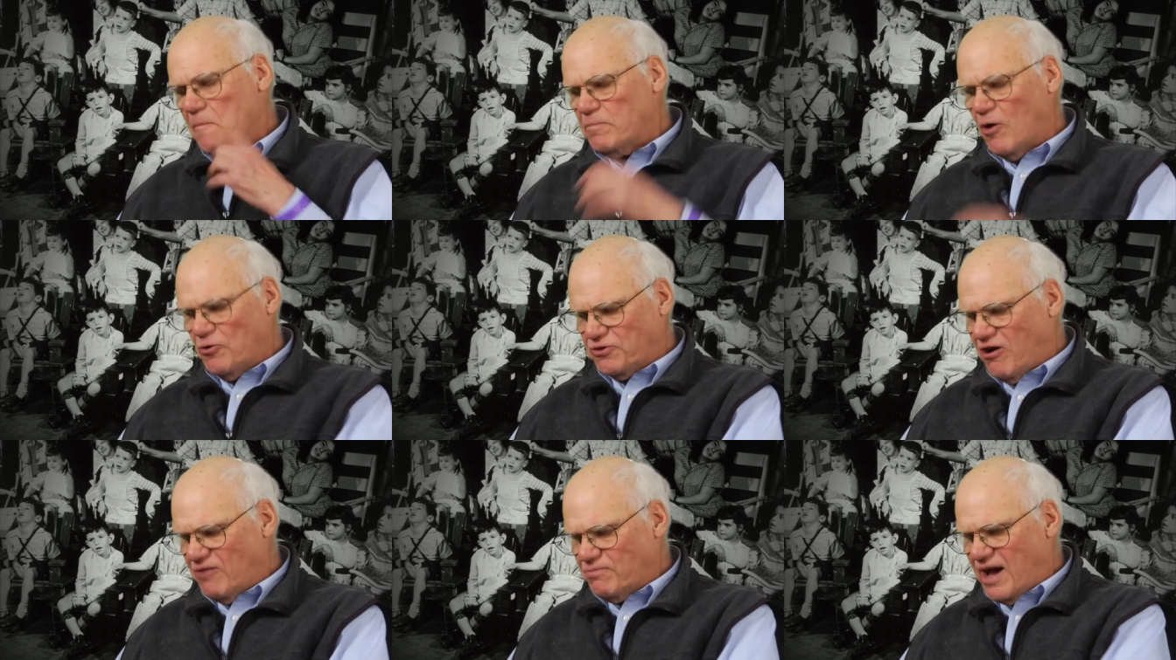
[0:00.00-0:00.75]
both
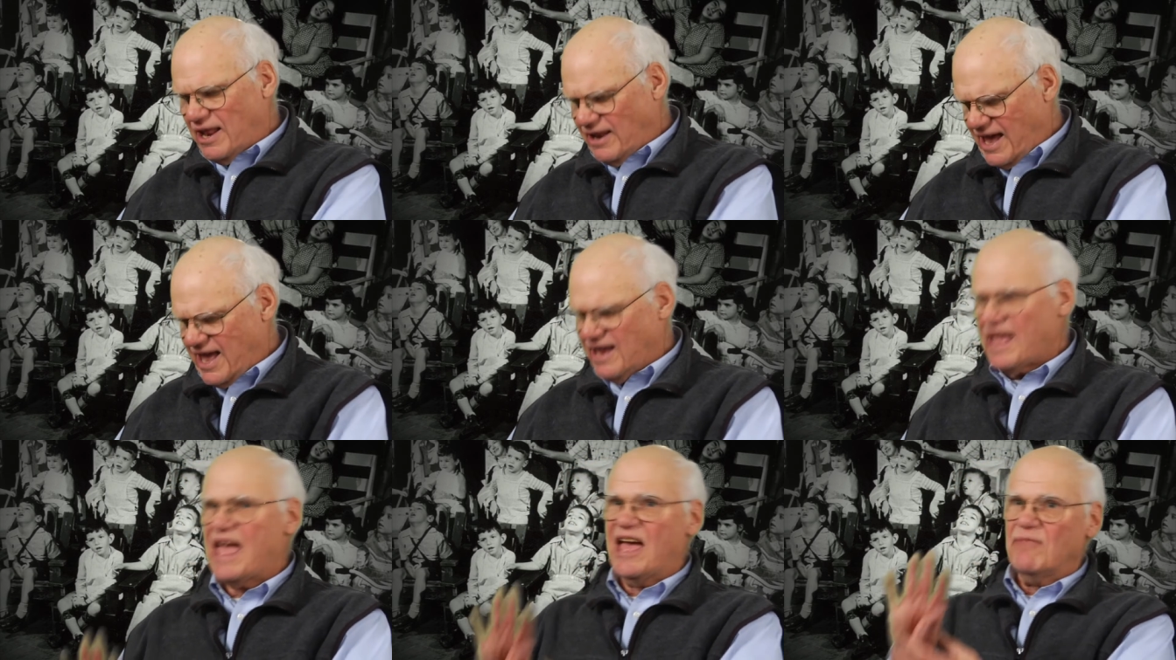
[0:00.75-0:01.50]
on my
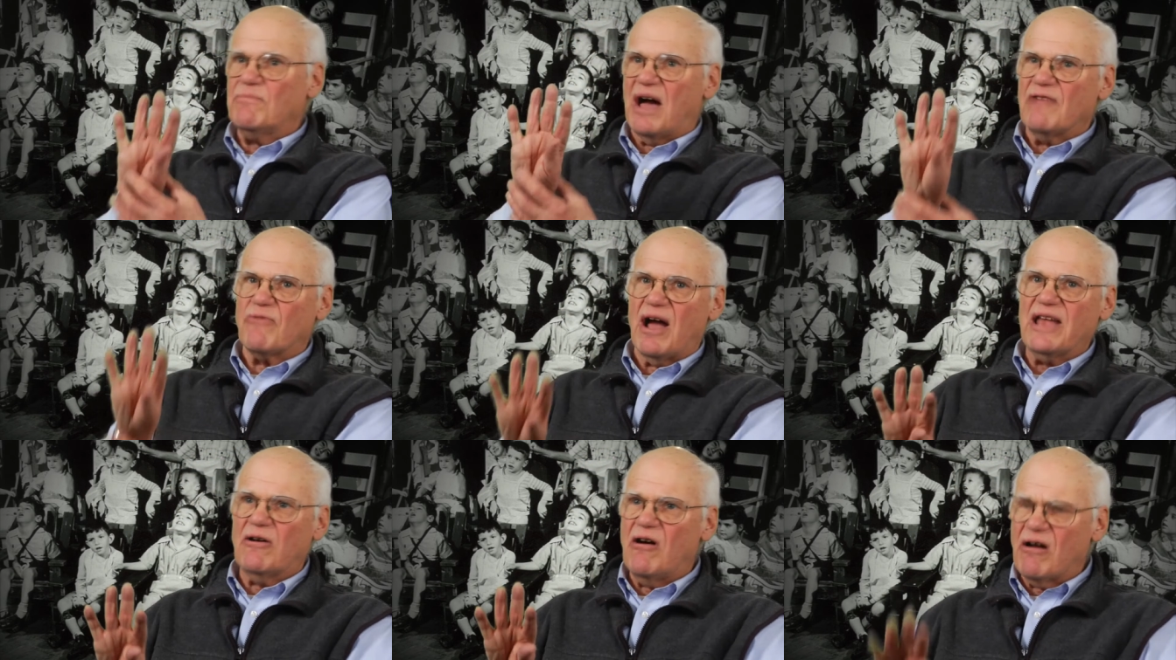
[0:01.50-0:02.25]
leg and my
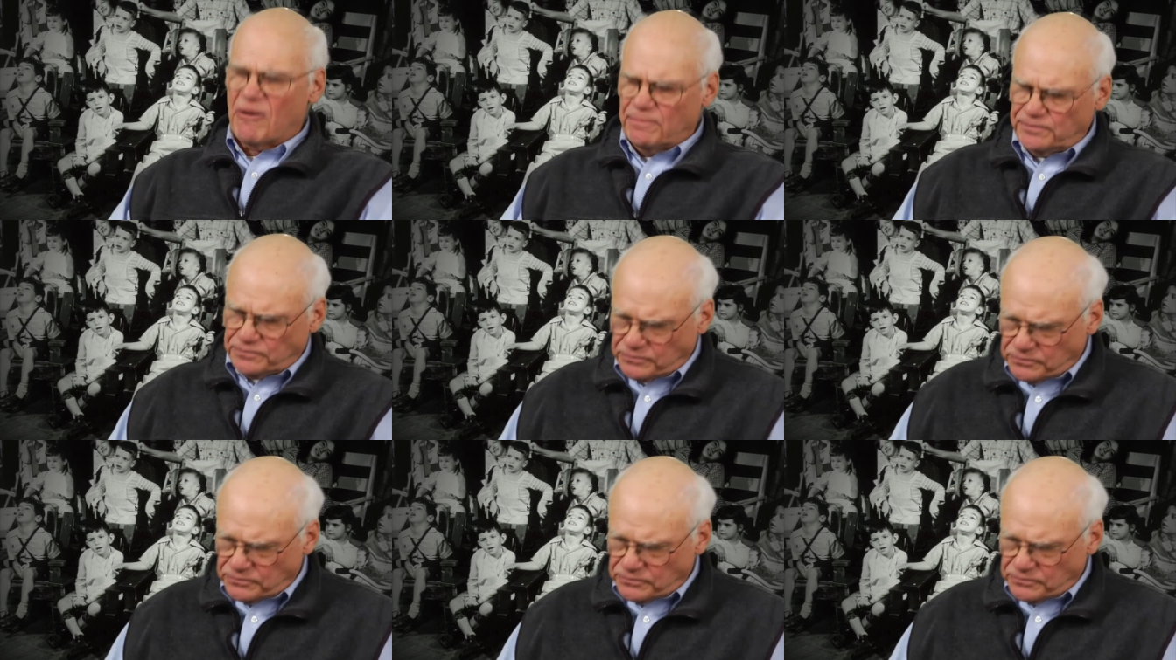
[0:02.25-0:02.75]
right arm.